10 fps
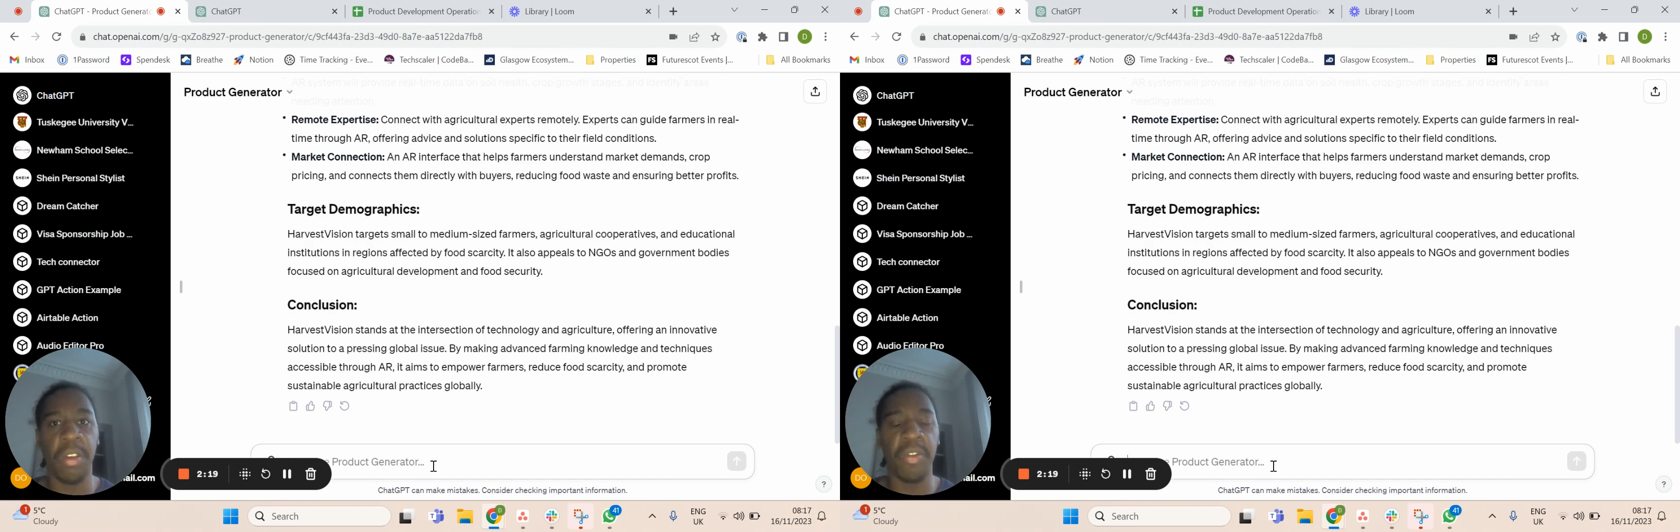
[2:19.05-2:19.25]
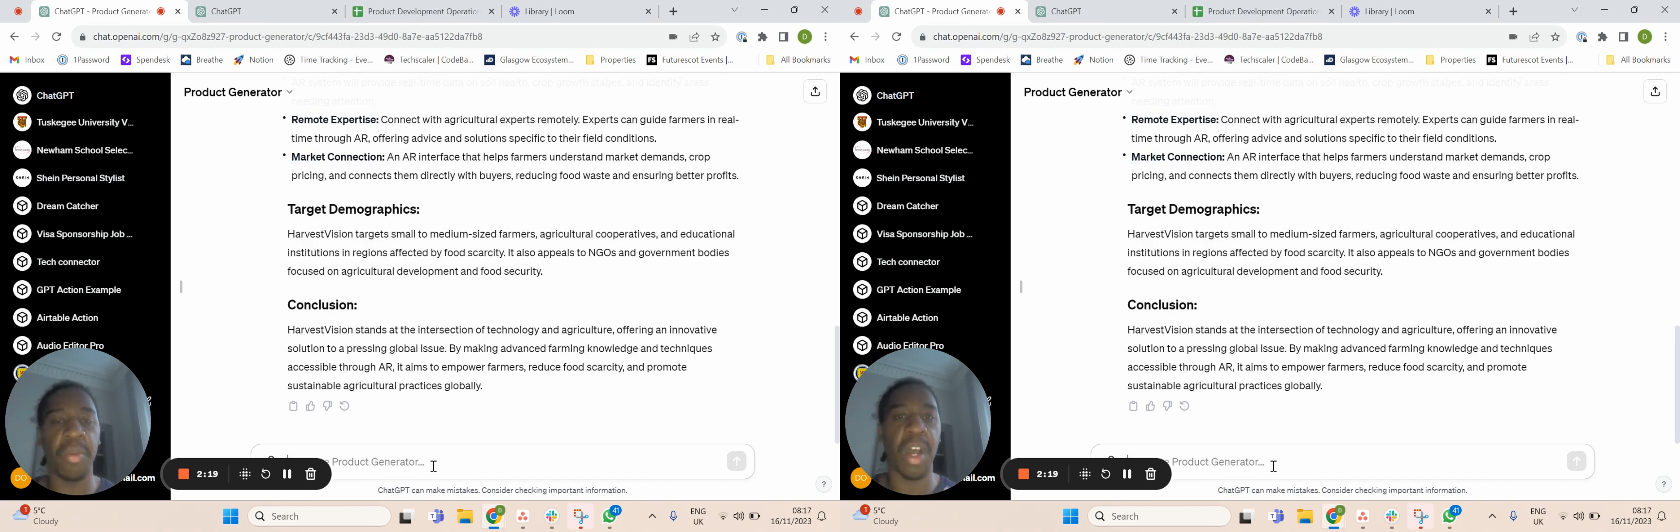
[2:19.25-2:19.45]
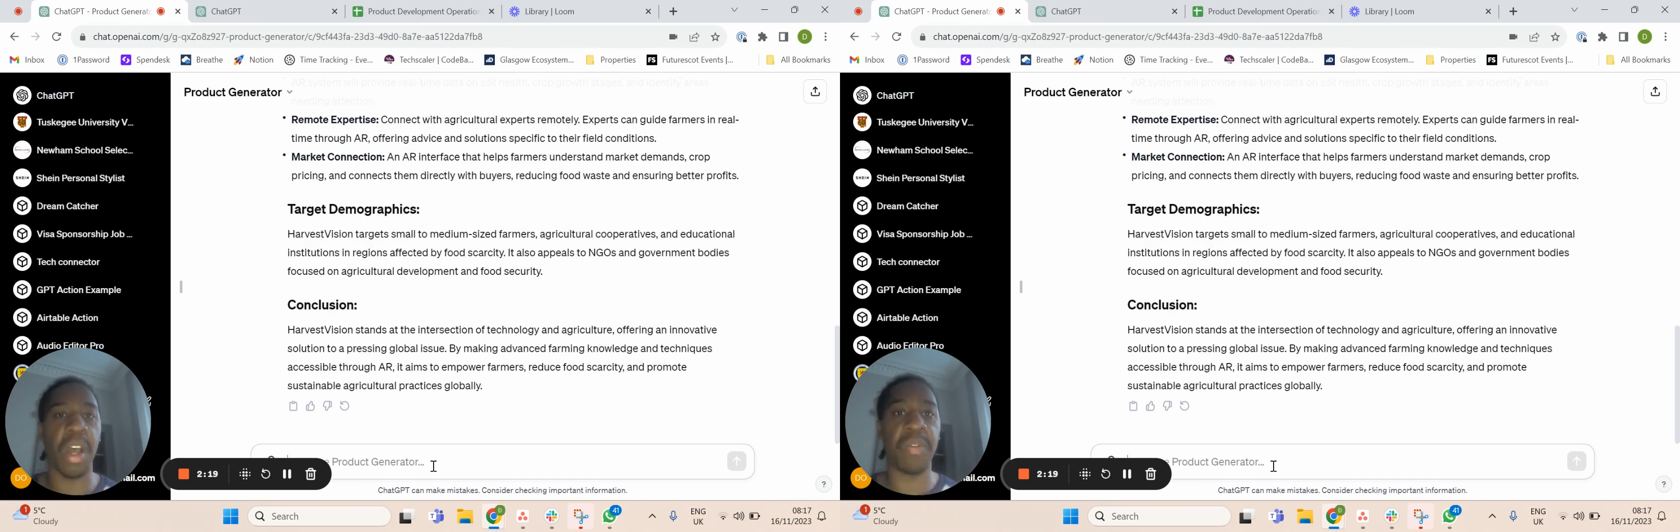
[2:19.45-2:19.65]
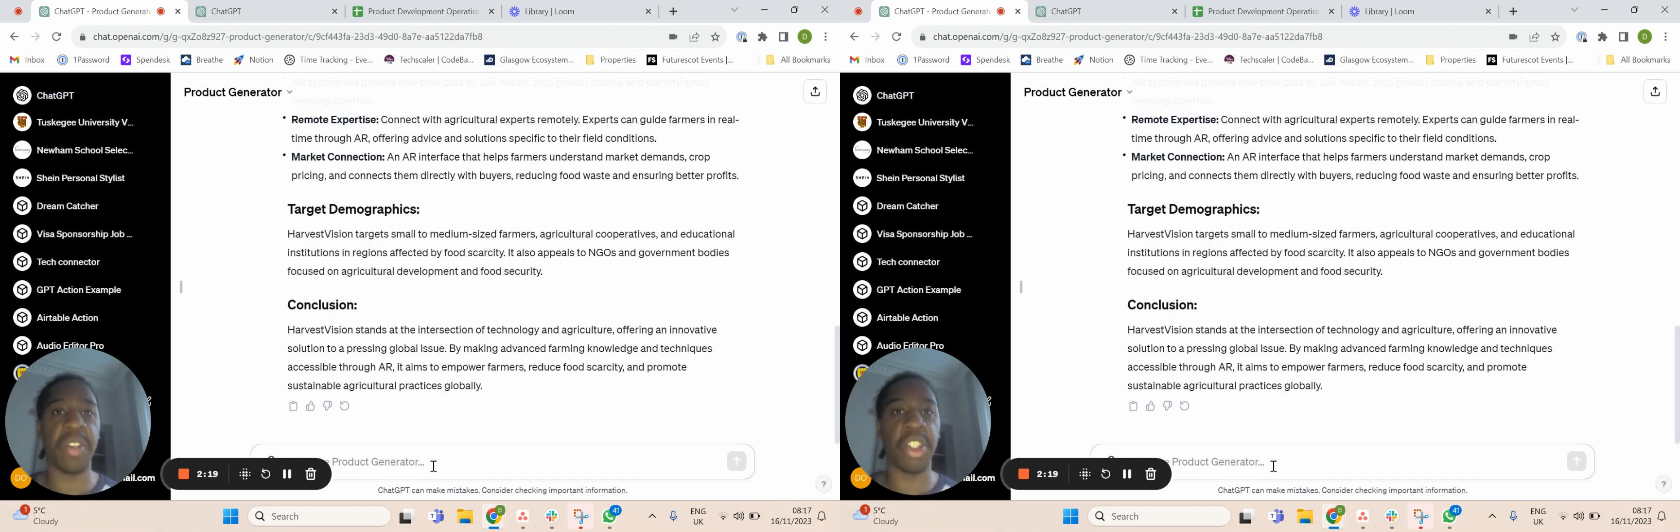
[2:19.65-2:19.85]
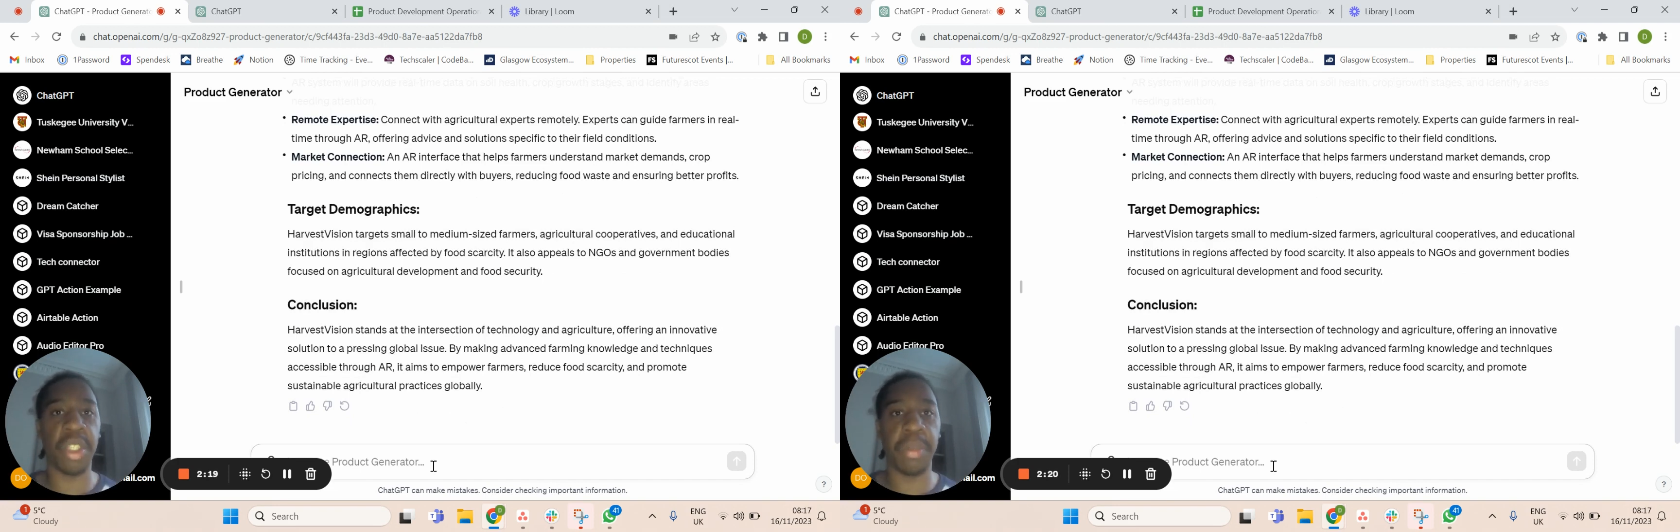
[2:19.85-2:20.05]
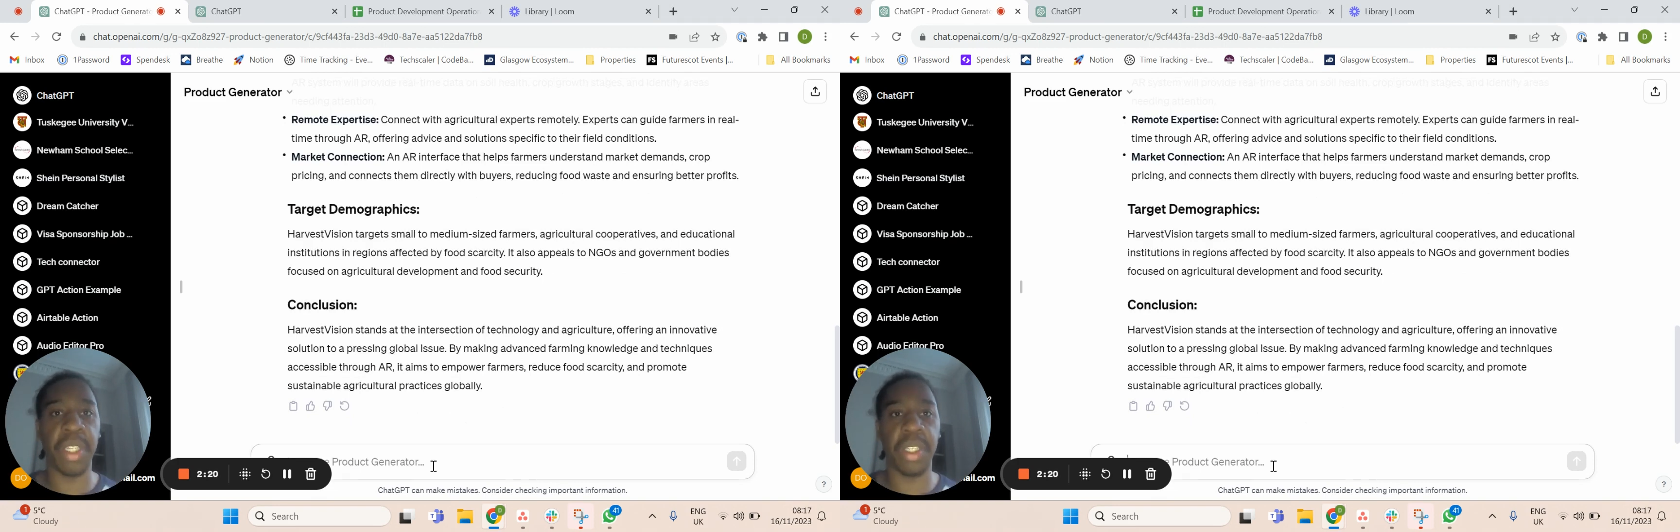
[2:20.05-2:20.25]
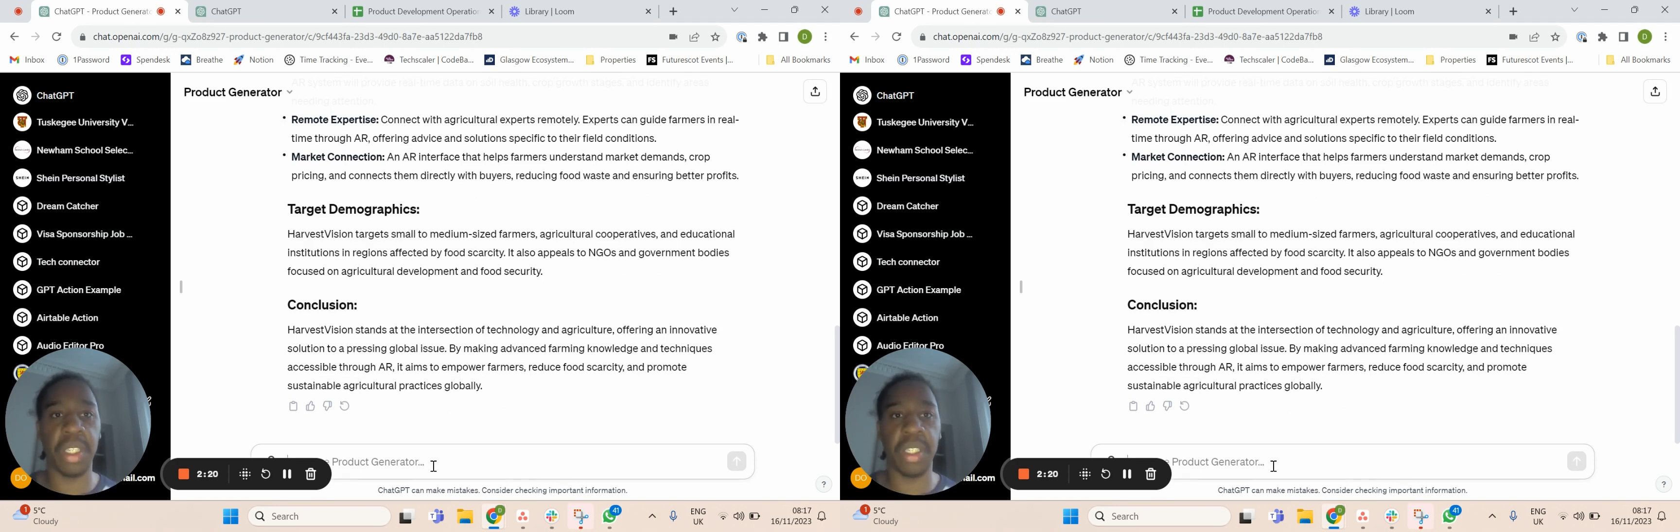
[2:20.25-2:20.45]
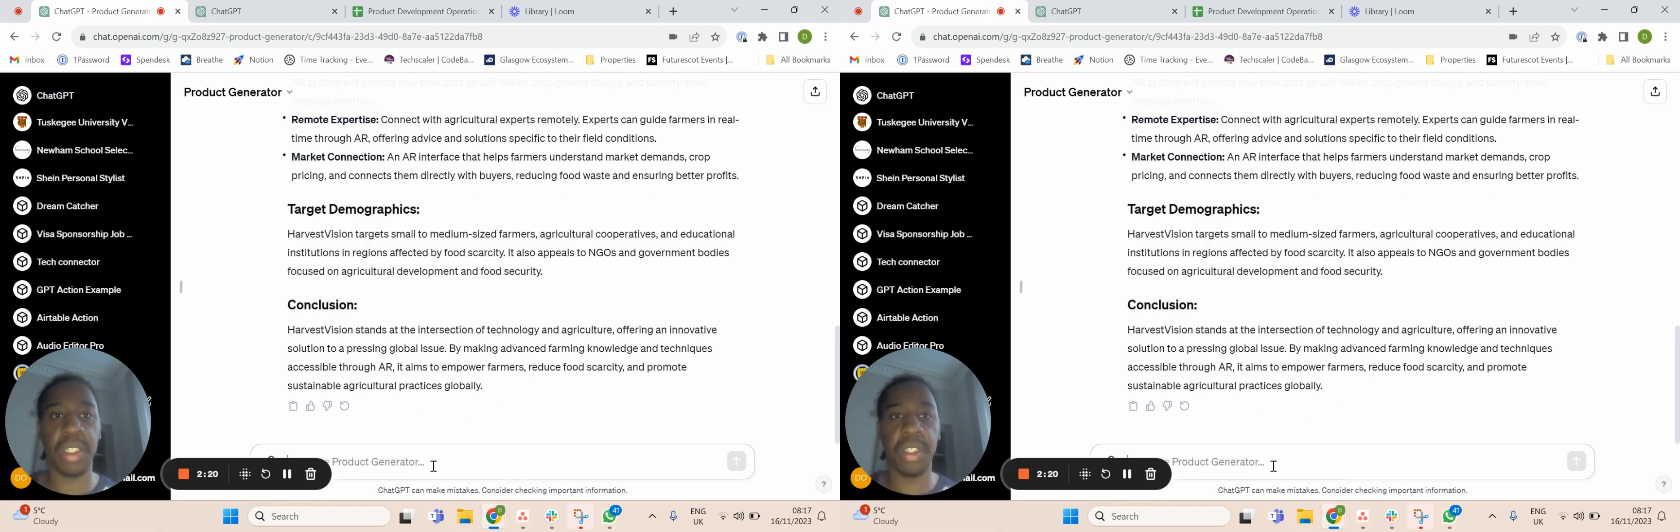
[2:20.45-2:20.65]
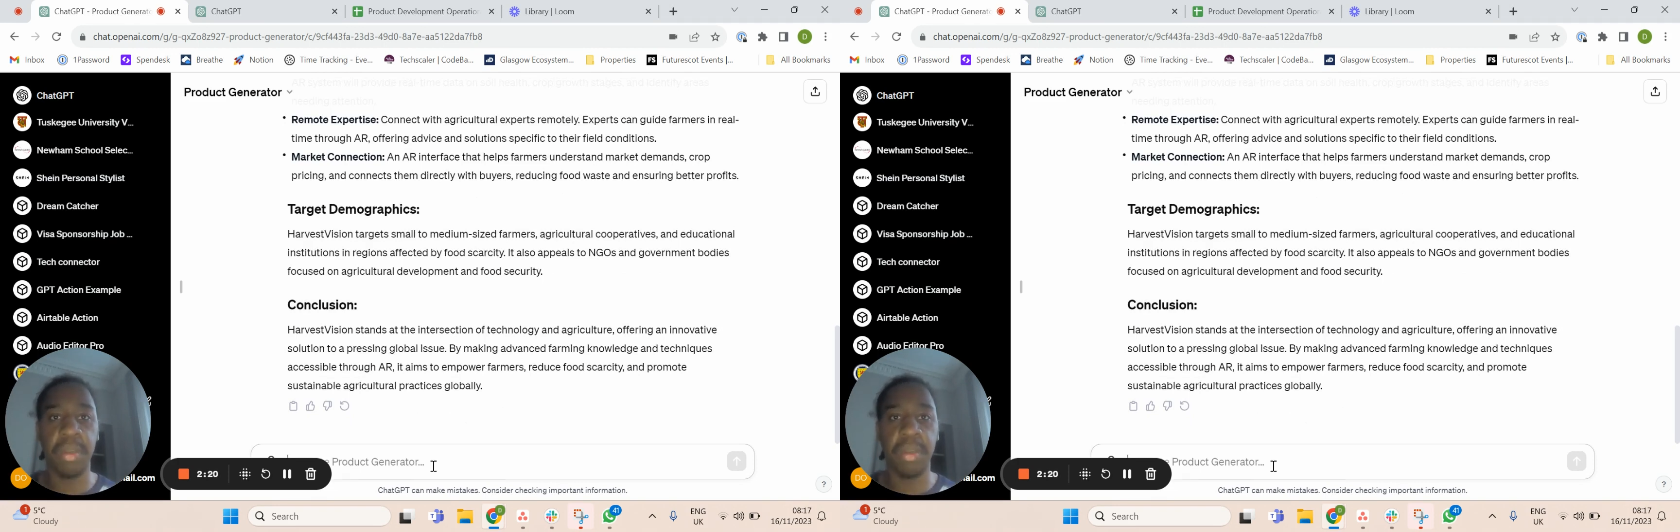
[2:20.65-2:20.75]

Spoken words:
for my other GPTs